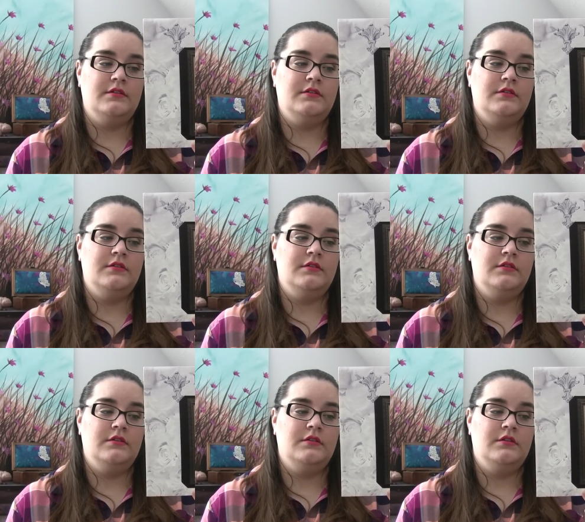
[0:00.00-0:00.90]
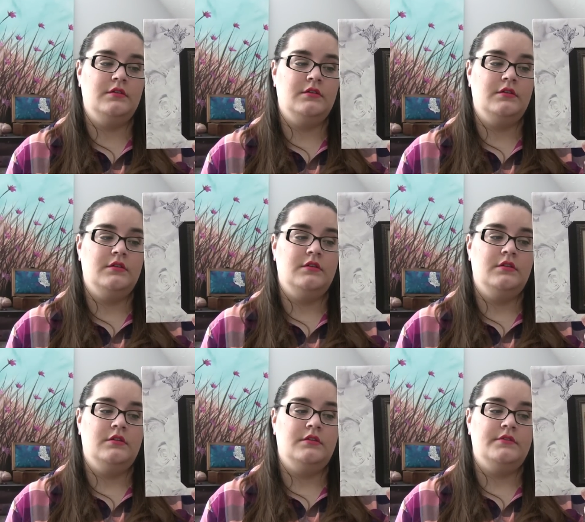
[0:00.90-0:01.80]

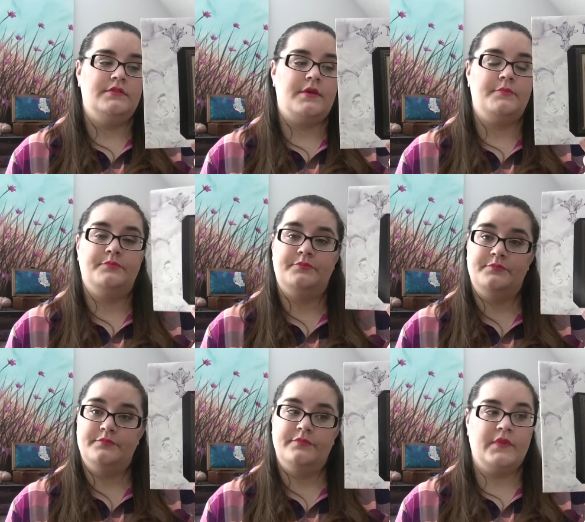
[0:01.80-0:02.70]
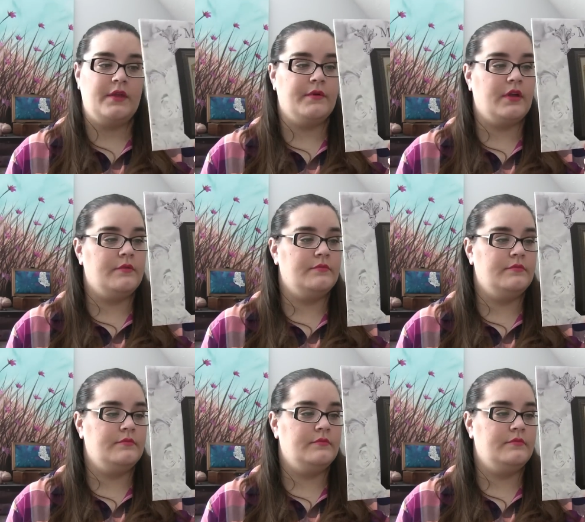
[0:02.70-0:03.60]

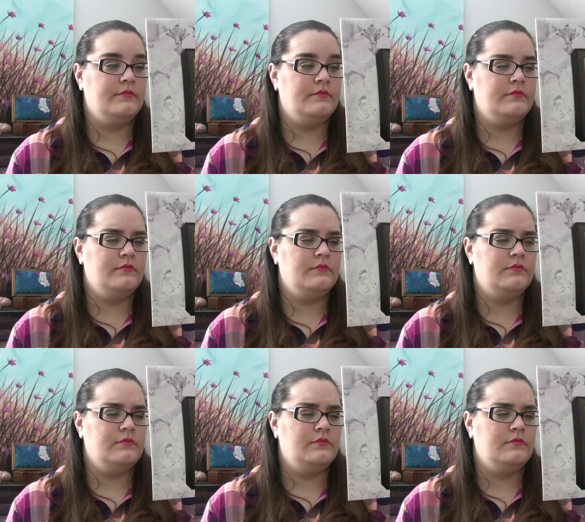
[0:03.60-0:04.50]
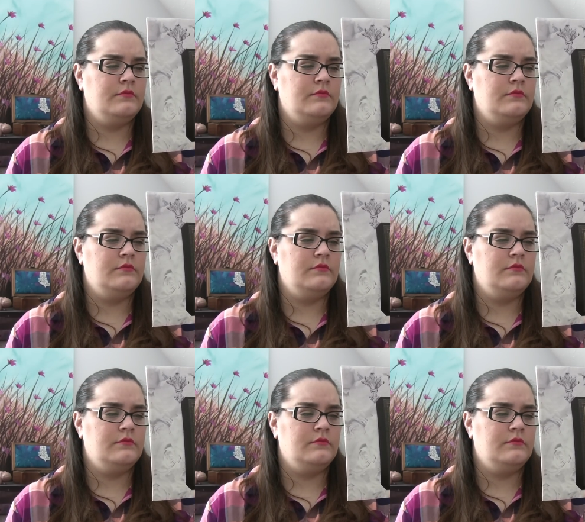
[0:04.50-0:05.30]
[no speech]